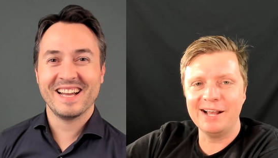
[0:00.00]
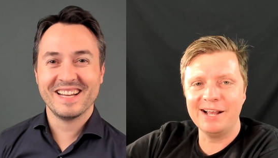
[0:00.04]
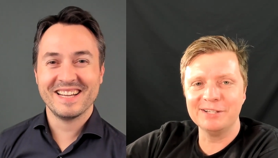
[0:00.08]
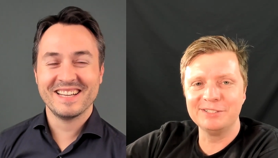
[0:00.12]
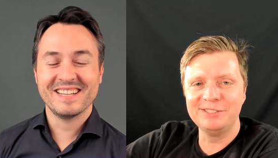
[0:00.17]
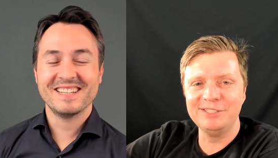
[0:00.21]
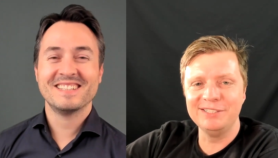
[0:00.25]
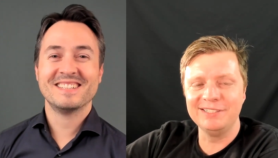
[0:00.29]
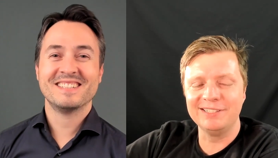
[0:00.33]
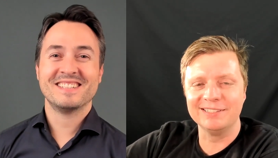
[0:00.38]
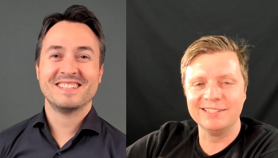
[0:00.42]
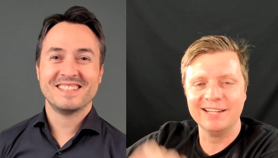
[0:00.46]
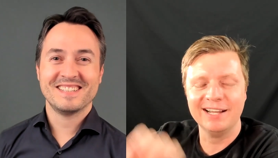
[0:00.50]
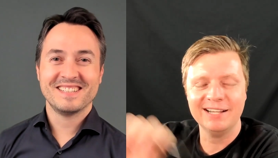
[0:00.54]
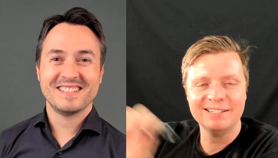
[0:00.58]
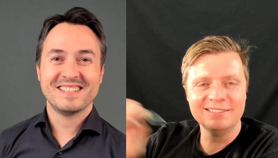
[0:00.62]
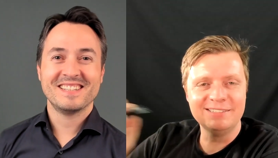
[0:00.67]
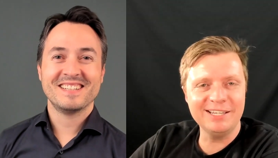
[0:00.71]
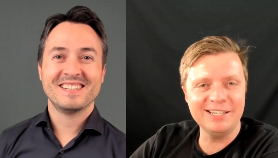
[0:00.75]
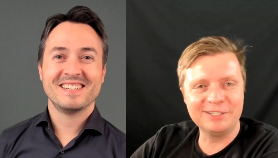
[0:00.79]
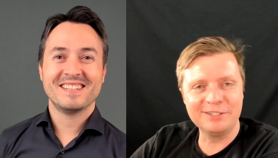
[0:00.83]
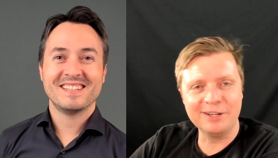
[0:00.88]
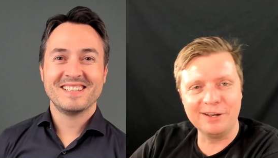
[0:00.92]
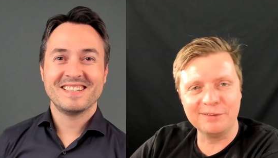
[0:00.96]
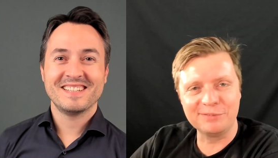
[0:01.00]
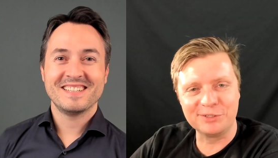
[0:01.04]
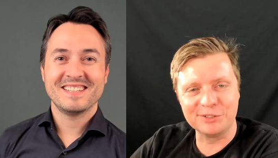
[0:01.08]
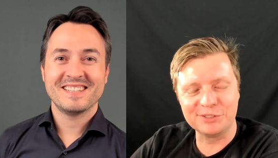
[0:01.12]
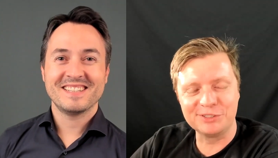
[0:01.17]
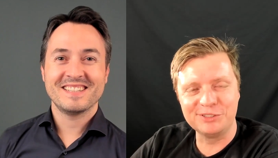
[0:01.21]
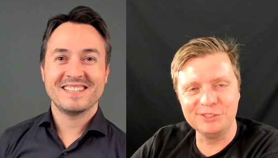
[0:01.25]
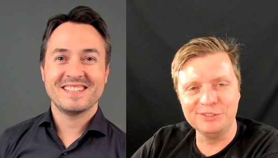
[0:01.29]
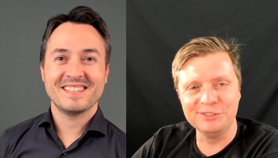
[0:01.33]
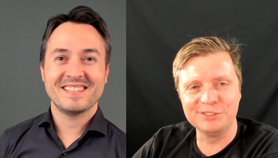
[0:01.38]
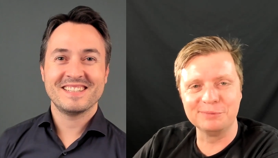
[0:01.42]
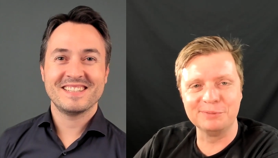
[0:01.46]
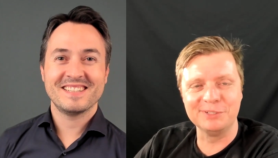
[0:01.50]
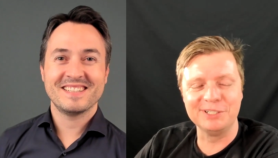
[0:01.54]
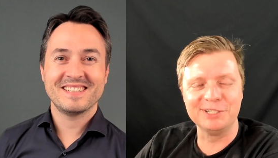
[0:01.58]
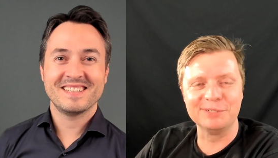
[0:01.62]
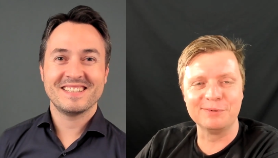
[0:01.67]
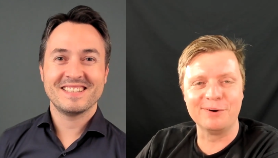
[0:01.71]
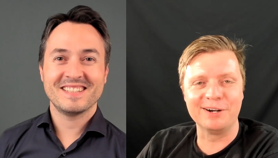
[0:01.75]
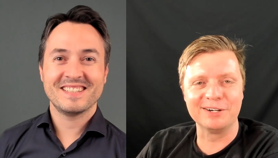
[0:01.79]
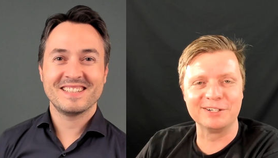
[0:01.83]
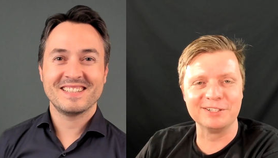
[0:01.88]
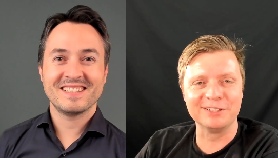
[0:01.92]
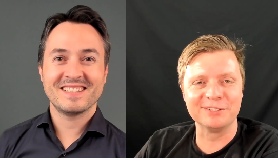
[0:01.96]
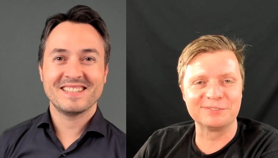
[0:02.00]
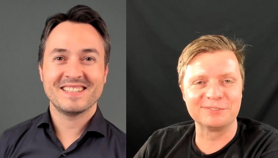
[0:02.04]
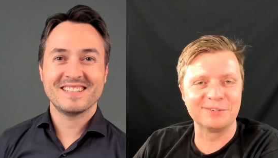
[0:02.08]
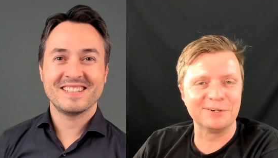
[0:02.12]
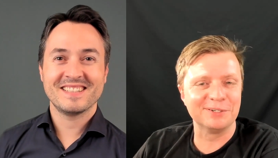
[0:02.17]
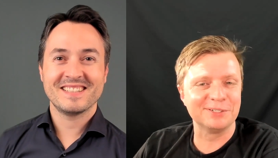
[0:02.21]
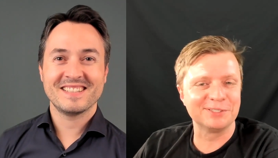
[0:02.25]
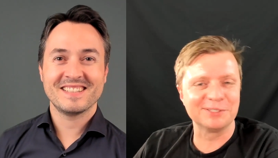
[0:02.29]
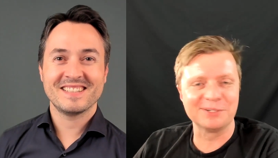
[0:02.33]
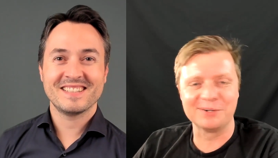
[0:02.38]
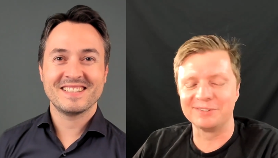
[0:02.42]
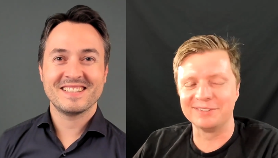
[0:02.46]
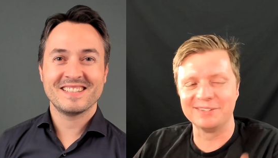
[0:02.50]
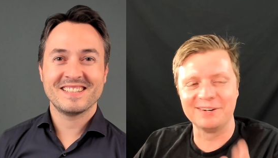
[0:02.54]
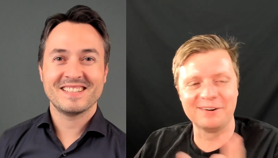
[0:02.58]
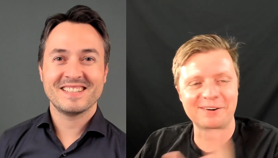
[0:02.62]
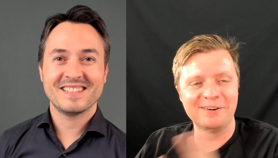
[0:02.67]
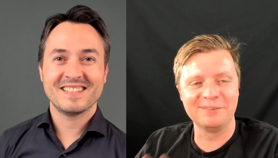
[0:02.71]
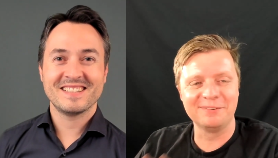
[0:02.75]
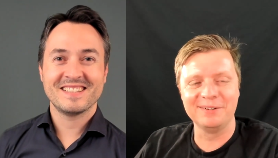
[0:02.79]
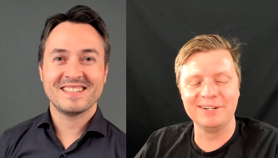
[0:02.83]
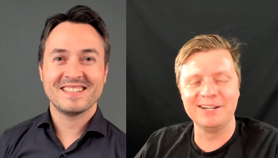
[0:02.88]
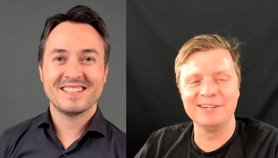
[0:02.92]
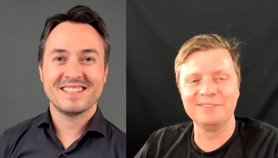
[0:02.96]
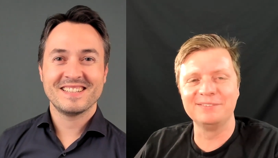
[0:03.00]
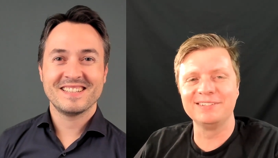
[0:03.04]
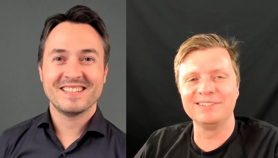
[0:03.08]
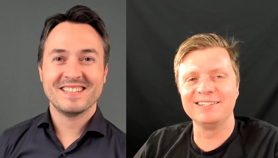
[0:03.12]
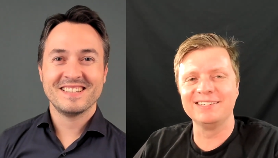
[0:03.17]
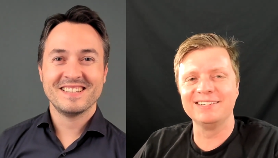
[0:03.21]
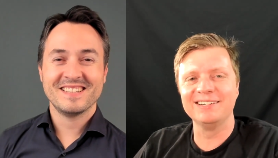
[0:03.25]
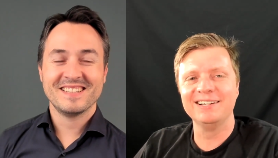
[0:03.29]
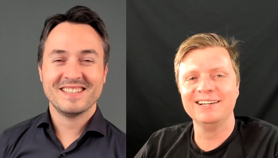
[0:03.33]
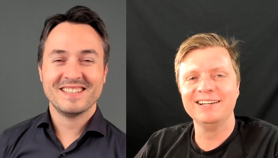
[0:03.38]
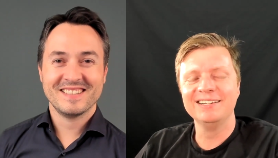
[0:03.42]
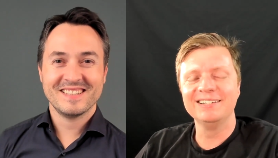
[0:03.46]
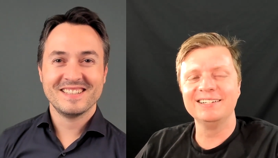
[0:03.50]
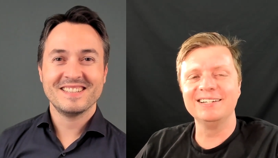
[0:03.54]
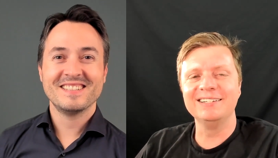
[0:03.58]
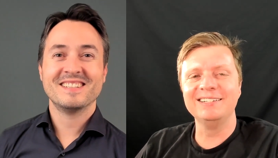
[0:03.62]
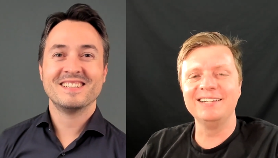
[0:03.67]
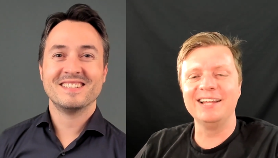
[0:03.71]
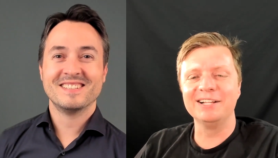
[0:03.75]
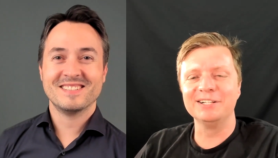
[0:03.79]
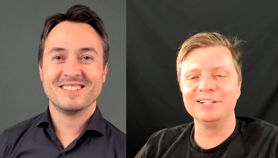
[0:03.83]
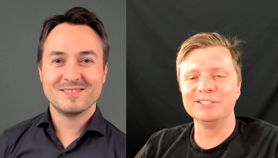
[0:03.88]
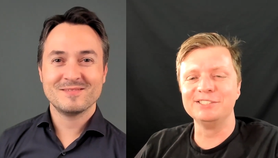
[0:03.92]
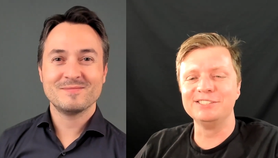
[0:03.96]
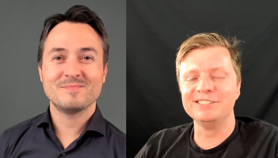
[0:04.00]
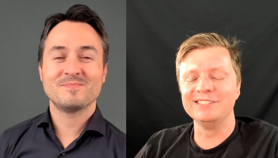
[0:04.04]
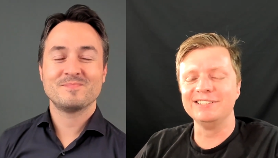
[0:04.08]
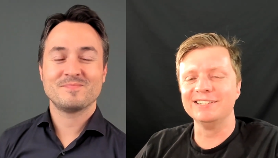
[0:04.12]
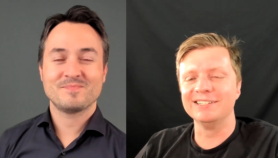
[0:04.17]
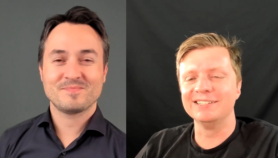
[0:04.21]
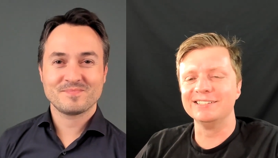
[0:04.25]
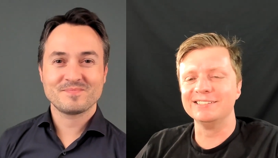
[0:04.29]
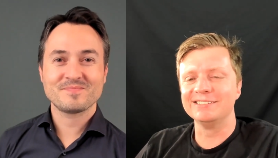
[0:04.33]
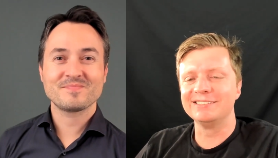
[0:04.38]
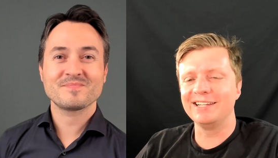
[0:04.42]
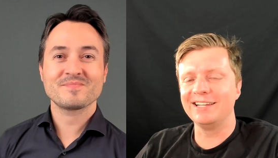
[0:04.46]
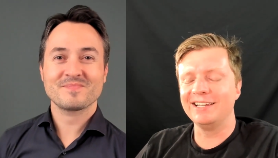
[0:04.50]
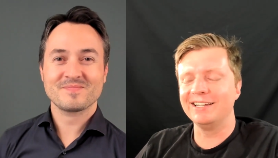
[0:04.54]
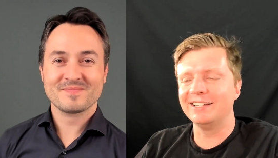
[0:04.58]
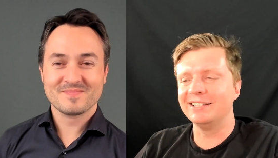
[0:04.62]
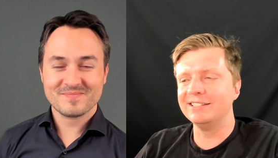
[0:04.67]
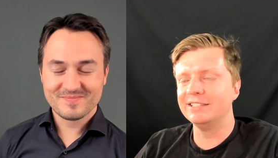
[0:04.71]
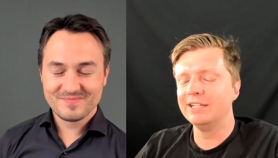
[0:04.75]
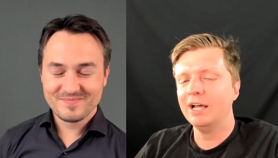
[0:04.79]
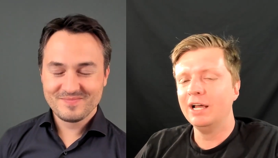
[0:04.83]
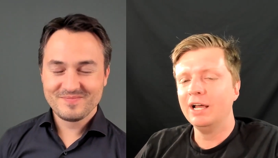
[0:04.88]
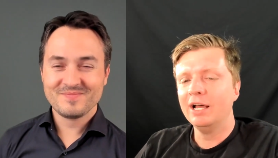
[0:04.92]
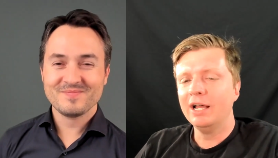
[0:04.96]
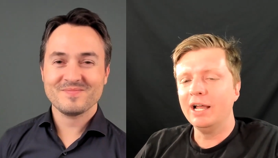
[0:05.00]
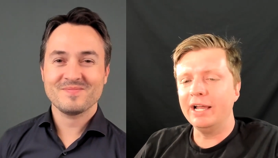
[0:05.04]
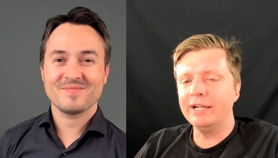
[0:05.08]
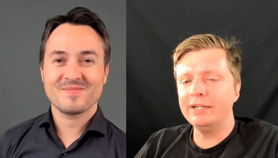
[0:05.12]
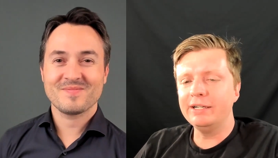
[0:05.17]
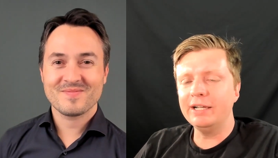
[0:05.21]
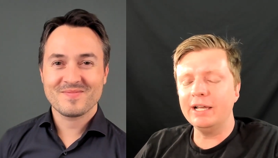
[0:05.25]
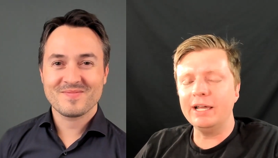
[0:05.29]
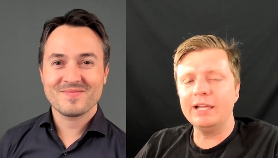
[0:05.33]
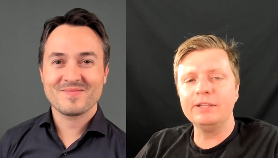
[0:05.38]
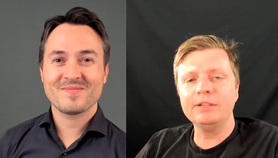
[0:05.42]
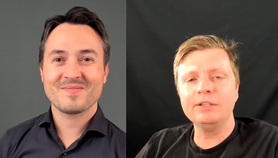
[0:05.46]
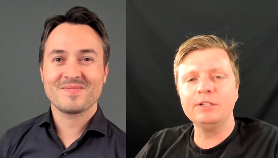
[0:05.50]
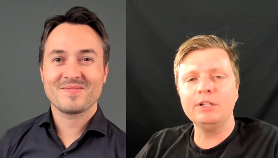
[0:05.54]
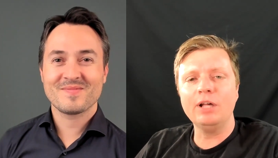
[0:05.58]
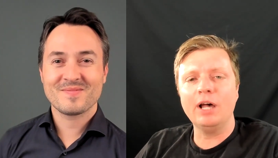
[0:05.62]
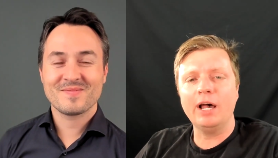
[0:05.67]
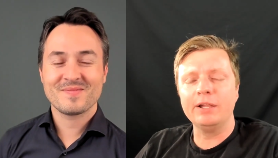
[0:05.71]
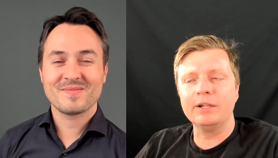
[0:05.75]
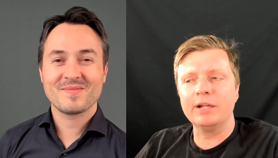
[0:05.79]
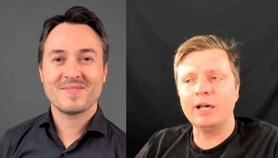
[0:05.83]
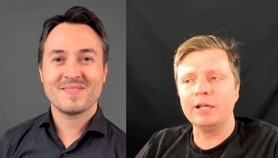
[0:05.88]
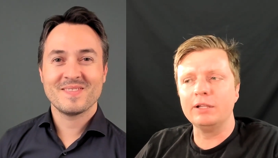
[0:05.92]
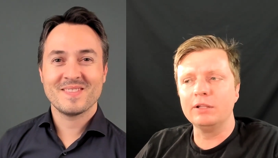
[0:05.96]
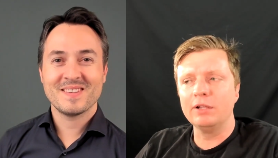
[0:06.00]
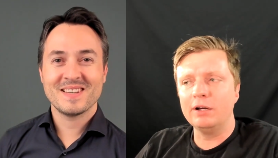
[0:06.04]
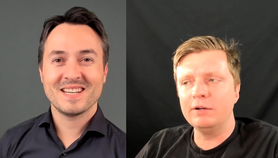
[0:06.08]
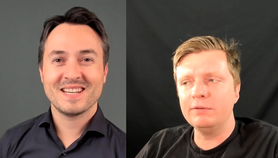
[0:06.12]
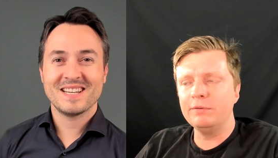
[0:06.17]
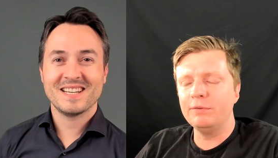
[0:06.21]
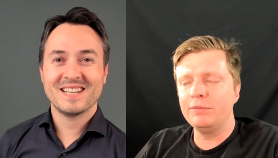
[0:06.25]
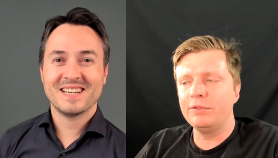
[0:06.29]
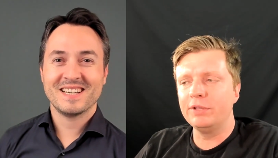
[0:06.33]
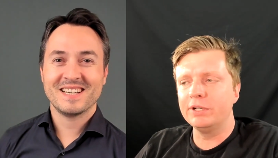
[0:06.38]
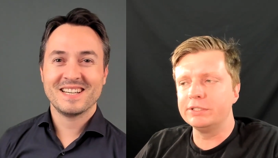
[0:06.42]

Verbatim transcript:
Speaker 1: house, you could take off your shoes when you walk in the front door or, or whatever the analogy is. And and yeah, and and I love